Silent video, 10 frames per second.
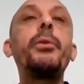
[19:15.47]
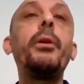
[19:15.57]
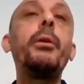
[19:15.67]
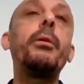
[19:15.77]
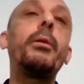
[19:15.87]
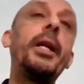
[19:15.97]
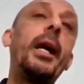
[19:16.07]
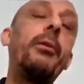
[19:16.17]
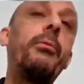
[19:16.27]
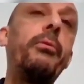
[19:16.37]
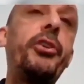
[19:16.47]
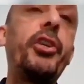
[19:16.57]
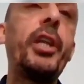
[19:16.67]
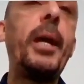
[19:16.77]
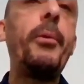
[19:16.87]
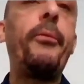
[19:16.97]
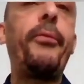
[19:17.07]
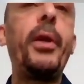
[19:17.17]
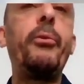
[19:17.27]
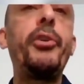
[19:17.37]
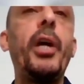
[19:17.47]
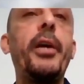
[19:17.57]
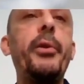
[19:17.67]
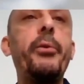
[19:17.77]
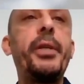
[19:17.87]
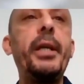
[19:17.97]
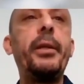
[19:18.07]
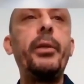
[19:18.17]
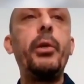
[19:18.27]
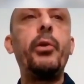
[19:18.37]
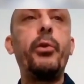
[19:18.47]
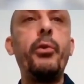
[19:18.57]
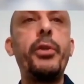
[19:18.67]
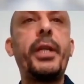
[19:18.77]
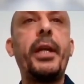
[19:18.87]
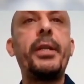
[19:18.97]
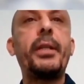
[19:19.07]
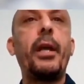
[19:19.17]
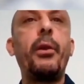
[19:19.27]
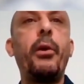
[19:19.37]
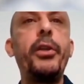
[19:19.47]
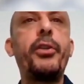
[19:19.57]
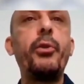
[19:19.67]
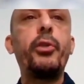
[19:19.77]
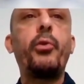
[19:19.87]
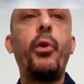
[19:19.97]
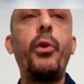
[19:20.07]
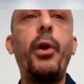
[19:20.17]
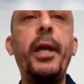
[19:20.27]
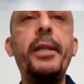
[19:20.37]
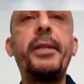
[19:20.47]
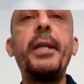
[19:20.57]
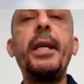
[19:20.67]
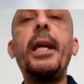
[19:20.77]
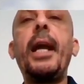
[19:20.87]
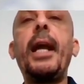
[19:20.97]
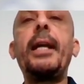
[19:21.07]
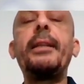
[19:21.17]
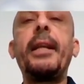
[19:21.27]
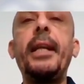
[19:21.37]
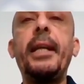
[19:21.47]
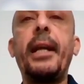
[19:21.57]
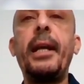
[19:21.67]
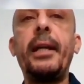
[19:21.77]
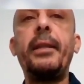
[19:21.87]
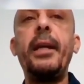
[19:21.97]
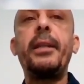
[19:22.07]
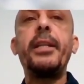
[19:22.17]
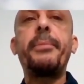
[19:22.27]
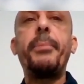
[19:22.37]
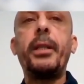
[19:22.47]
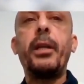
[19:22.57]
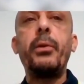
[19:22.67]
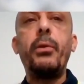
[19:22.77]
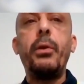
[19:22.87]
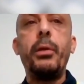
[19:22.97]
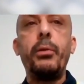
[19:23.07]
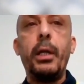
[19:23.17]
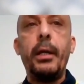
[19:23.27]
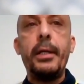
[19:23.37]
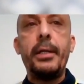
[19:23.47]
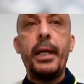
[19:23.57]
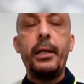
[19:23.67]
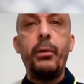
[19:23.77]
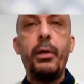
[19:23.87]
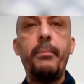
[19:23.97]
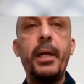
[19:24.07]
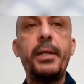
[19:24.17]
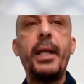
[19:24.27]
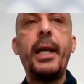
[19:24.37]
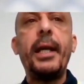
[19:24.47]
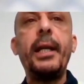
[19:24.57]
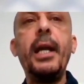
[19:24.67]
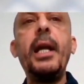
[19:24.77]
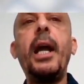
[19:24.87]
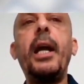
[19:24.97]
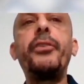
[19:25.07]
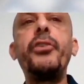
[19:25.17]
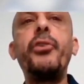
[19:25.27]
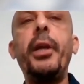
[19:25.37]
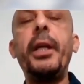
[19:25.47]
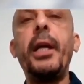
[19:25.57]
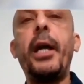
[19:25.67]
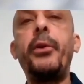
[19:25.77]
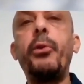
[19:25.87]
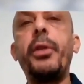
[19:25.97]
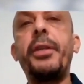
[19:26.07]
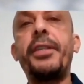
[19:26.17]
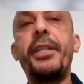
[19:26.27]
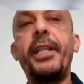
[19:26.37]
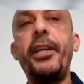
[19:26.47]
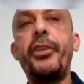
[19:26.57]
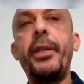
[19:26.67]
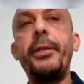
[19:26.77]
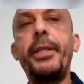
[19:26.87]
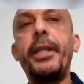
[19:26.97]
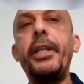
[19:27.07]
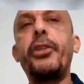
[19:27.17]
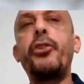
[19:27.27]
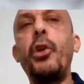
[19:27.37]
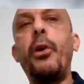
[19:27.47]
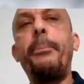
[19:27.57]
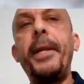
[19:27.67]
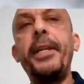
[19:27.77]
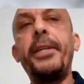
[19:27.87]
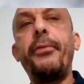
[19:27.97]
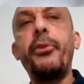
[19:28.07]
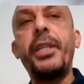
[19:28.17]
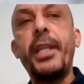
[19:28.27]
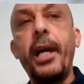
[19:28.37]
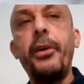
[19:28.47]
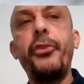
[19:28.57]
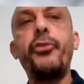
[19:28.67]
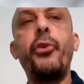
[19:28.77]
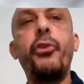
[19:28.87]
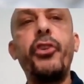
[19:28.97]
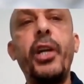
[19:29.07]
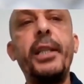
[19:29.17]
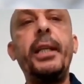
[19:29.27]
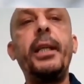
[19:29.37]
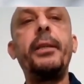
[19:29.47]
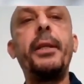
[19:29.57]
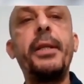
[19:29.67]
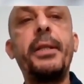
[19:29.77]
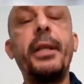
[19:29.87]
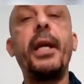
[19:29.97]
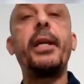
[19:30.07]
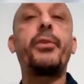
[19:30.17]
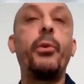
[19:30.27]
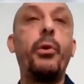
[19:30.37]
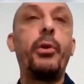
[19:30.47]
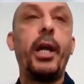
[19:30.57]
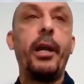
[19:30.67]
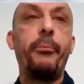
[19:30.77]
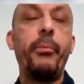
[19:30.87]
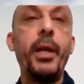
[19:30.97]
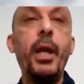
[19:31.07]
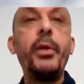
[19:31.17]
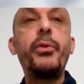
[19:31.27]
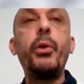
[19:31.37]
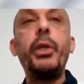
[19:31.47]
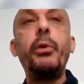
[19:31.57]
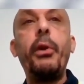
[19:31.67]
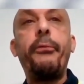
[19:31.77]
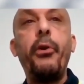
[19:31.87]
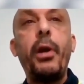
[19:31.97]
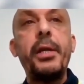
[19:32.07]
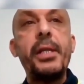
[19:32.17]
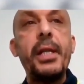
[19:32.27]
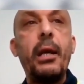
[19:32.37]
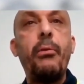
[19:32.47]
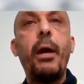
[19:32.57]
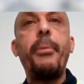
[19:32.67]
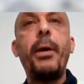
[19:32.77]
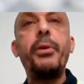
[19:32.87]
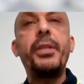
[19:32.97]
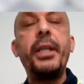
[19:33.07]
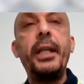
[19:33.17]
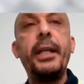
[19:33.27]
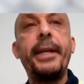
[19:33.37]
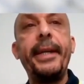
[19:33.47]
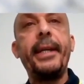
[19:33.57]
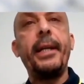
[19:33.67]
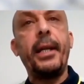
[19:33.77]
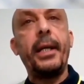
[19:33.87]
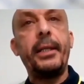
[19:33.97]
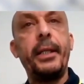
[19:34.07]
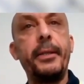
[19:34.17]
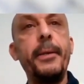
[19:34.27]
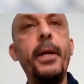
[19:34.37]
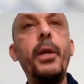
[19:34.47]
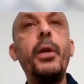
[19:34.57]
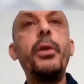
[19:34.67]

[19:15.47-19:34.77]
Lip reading: So now, which type of fluid you are using? You use crystalloids, not colloids, and ringer lactate is better than normal saline. And during acute resuscitations, there is no place for starch or gelatin, dextrans, or albumin. So you will focus now about the ringer lactate.